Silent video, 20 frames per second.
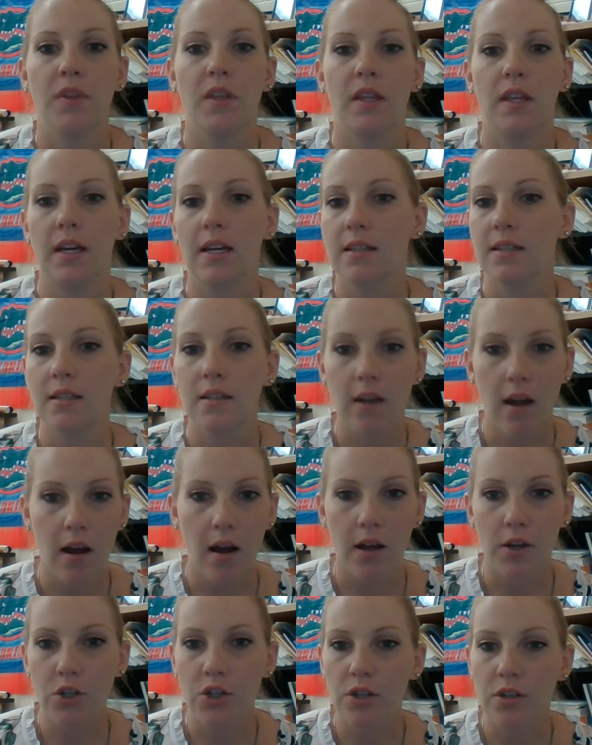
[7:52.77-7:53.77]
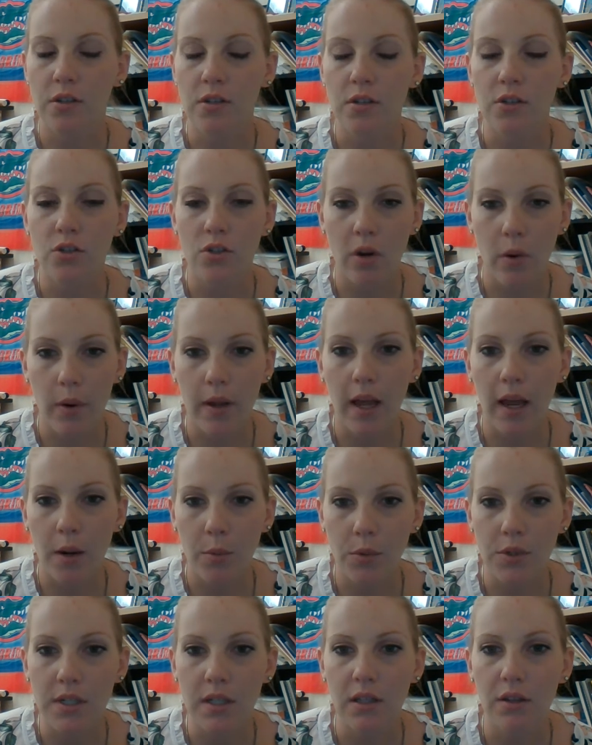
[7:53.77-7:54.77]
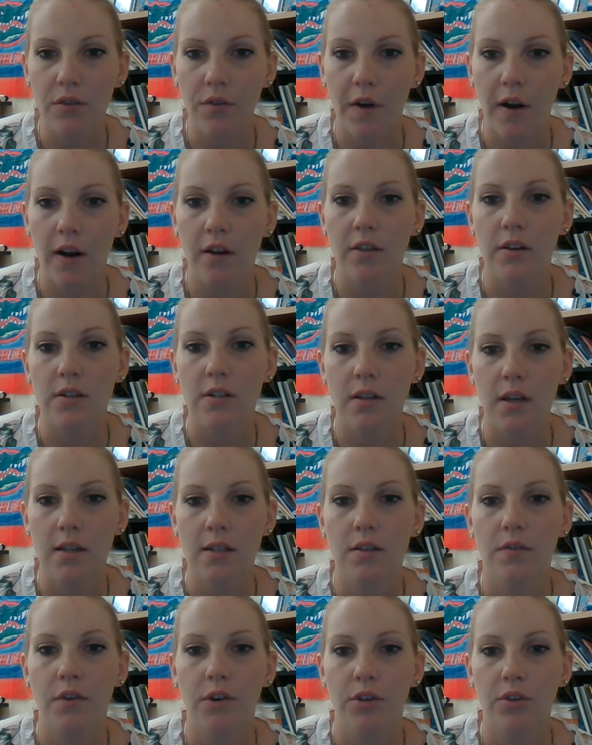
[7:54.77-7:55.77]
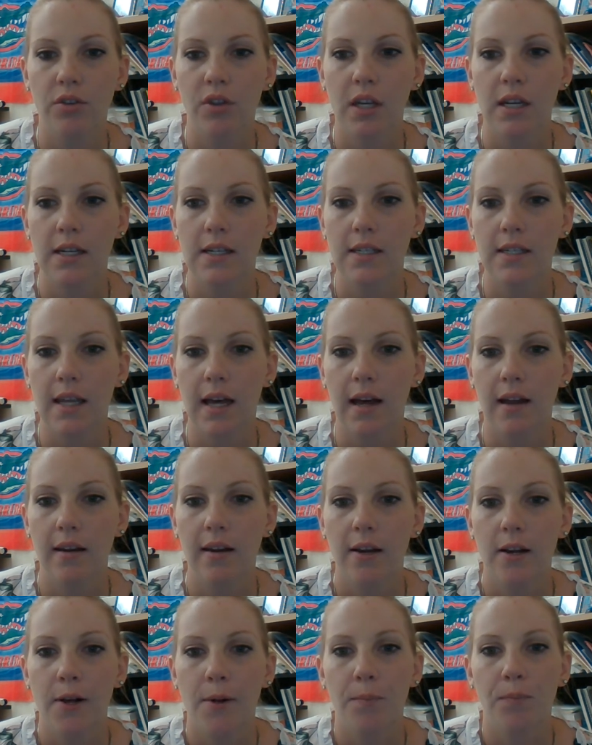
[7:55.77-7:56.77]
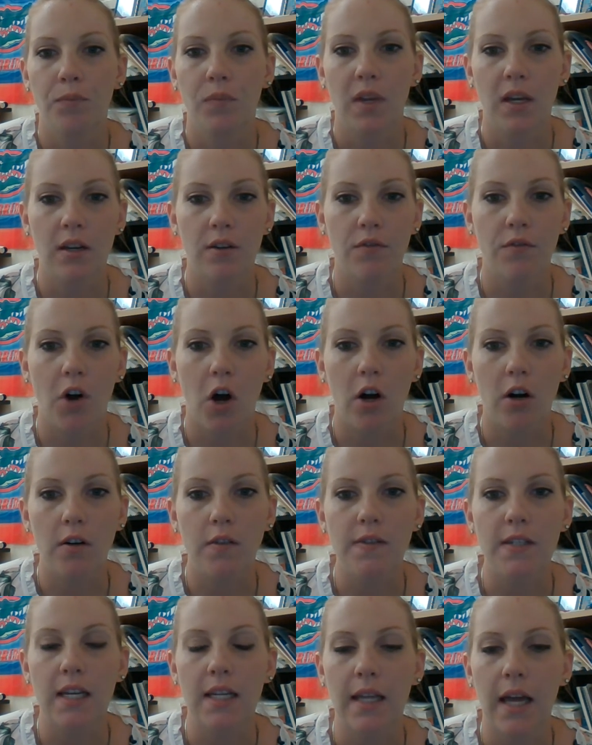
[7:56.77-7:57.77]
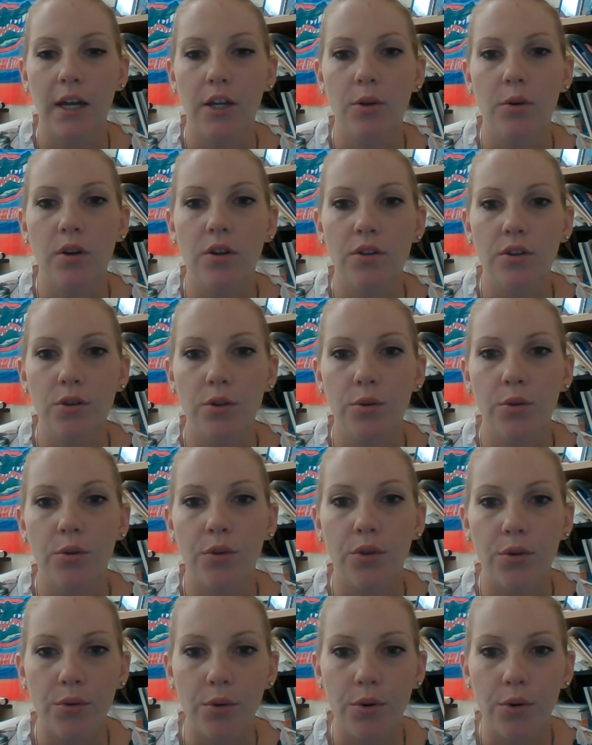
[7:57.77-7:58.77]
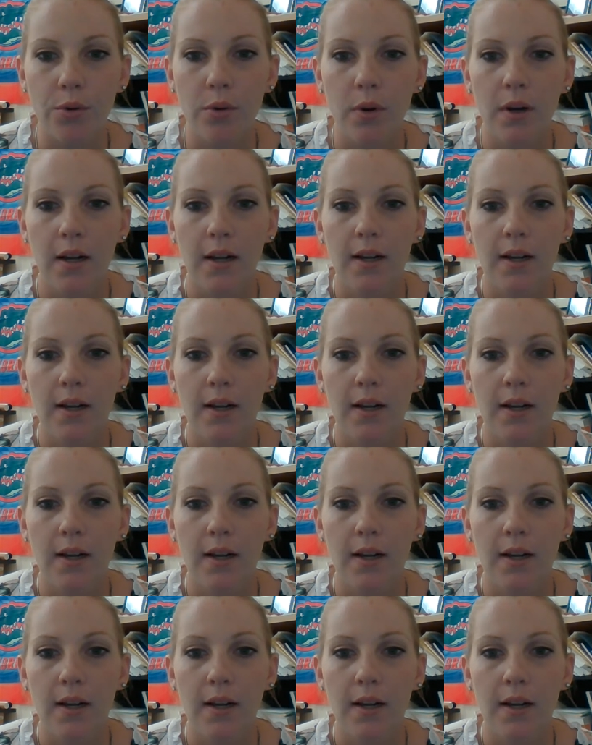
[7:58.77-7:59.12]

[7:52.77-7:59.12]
it's not just showing animals at the fair. There's lots of other things that it involves and that you can do through